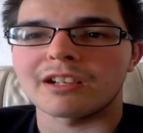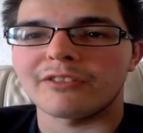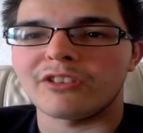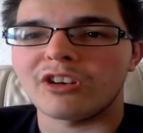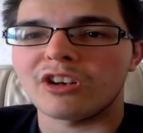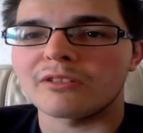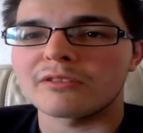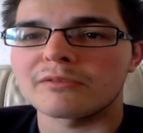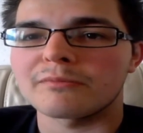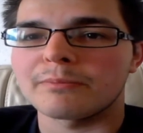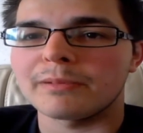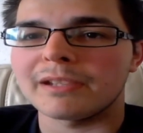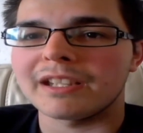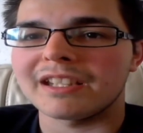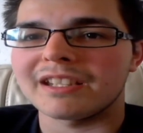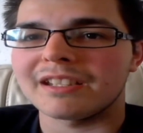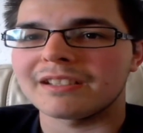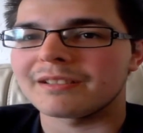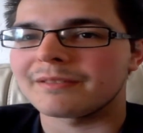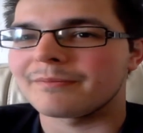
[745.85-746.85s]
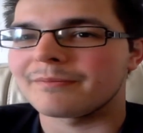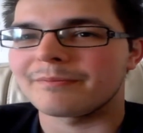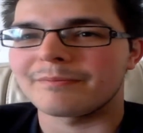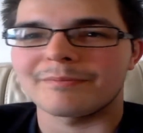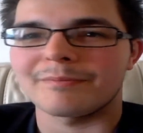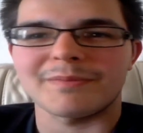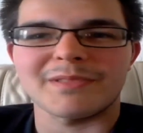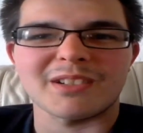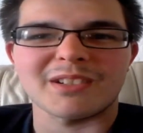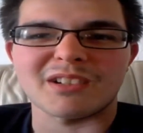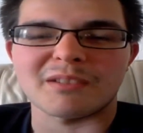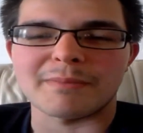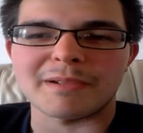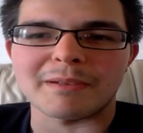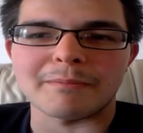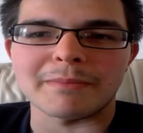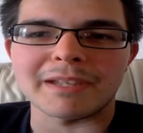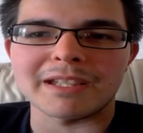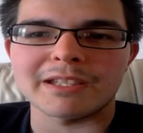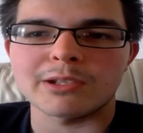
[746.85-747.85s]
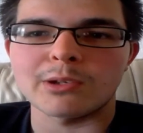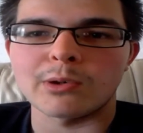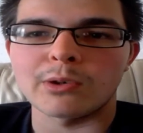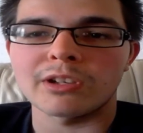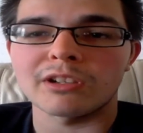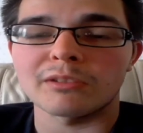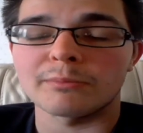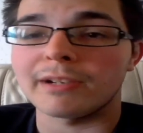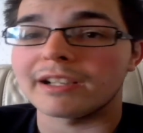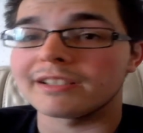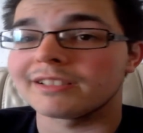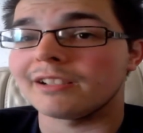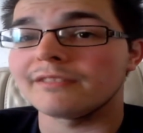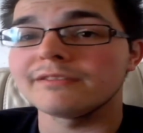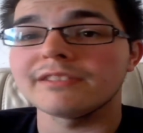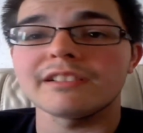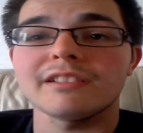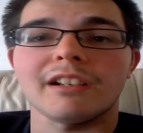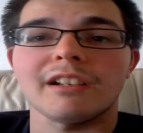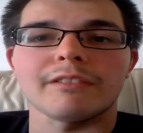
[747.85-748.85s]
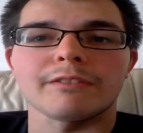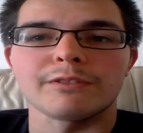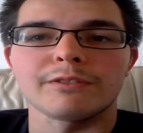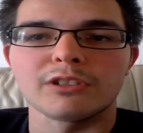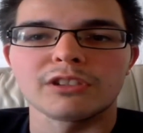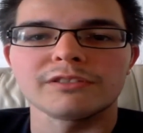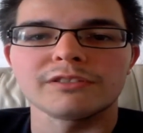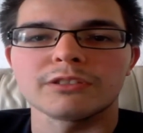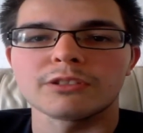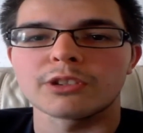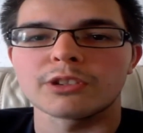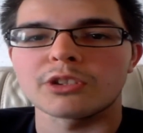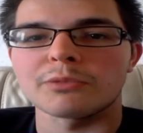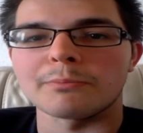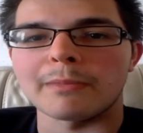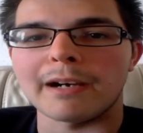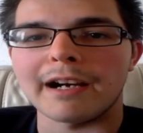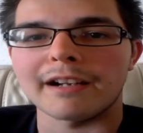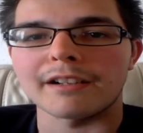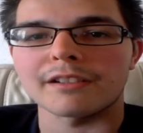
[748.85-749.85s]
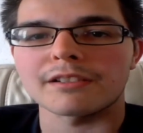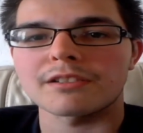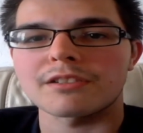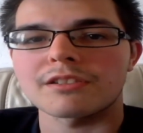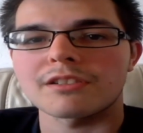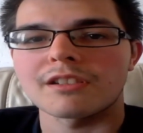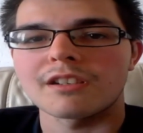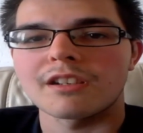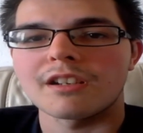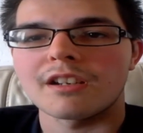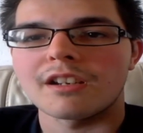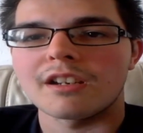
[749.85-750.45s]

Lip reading: I thought it would be, a bit mediocre, but it turned into a really, really good match.